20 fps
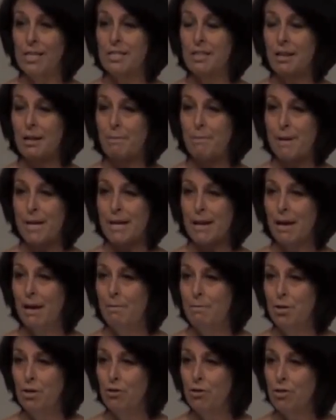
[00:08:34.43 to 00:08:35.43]
is going to
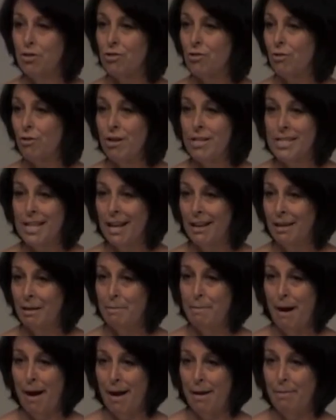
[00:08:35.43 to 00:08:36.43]
become your
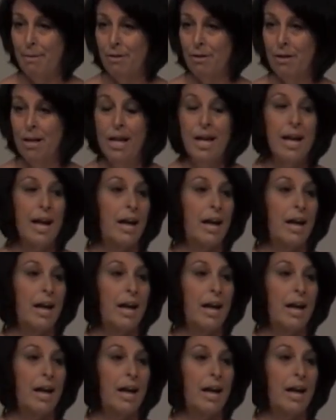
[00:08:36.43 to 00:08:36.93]
storytelling Bible,